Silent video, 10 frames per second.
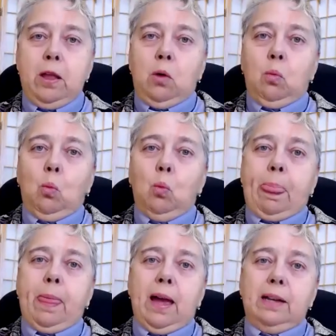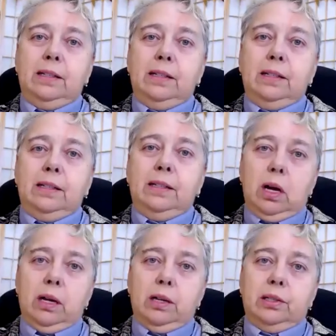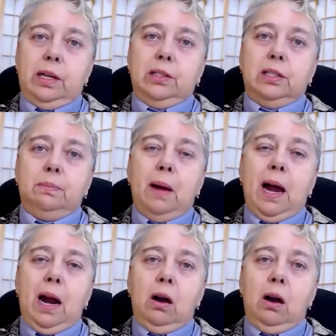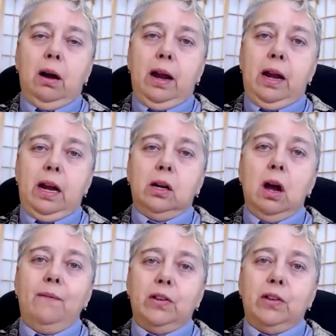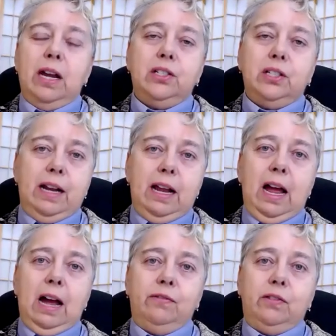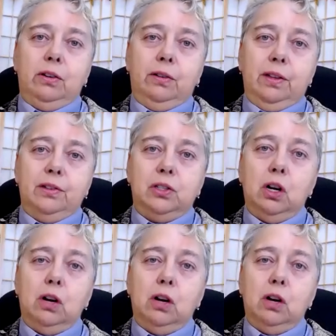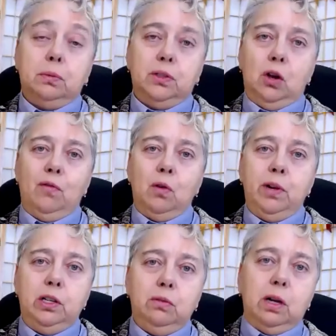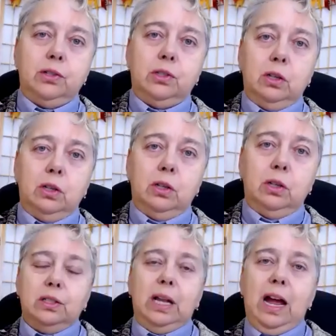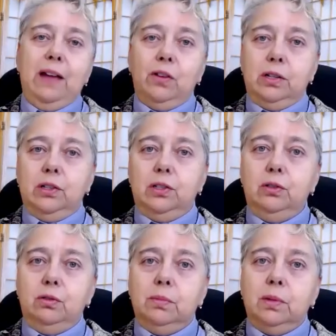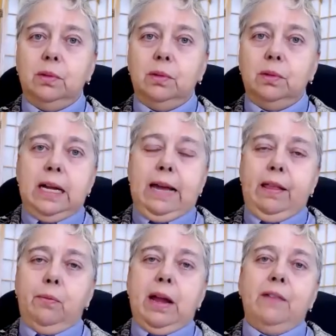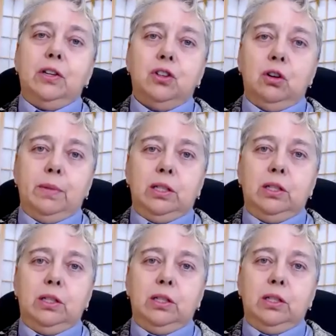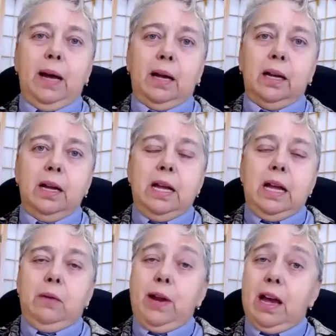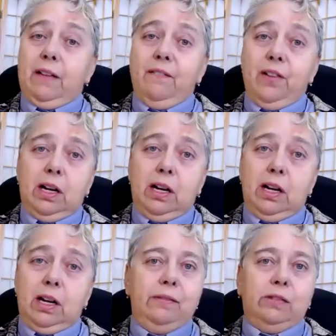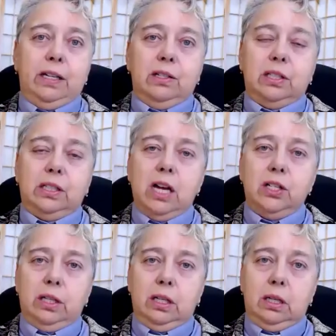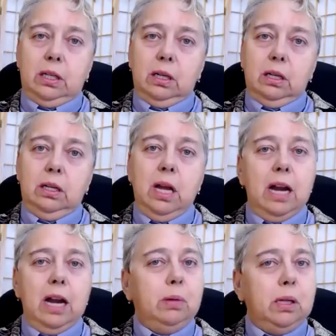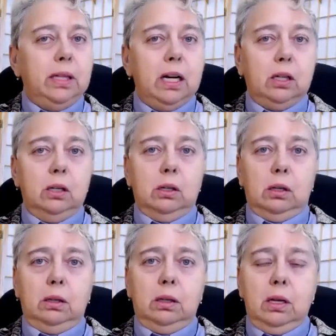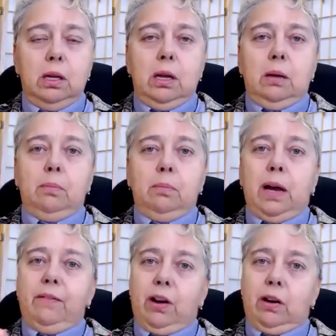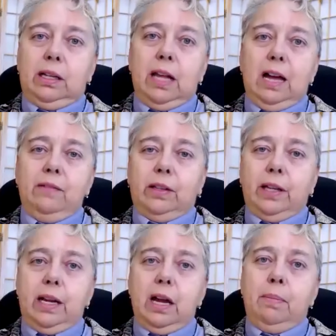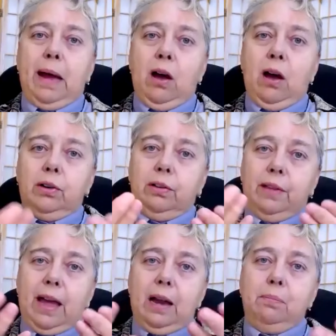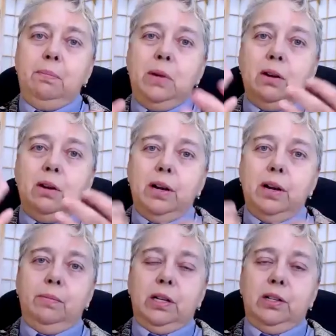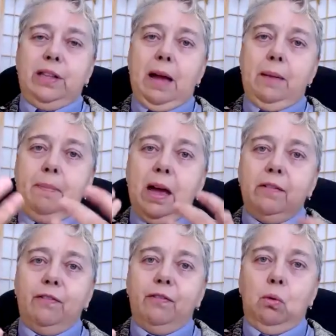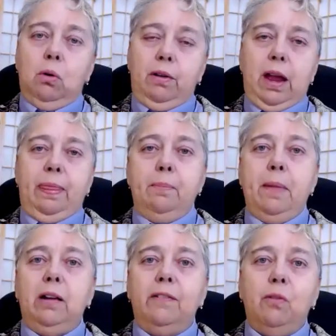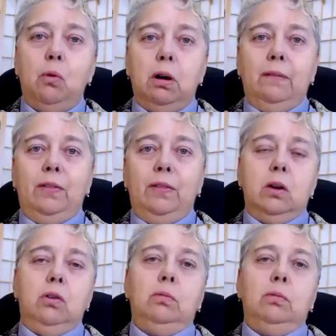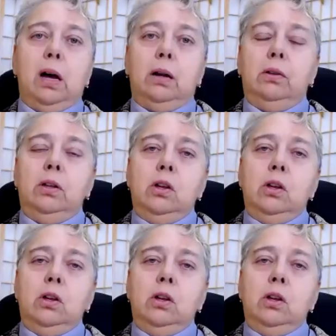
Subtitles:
And what that did was inspire a conversation after the service was over. We do our services live on Zoom, and then we have a sermon talk back. We had a very lively discussion, not political, but very lively about that mirror image, that metaphor, and the metaphor of the Coke bottle.